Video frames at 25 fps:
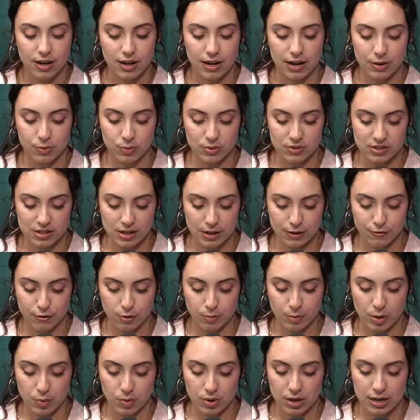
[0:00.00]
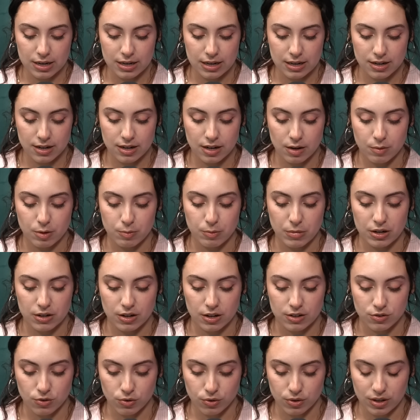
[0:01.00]
and was there for me when I needed him in my
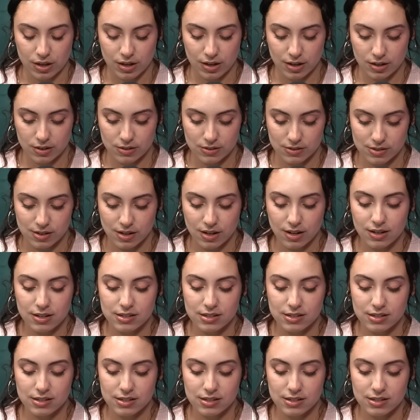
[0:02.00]
adult years.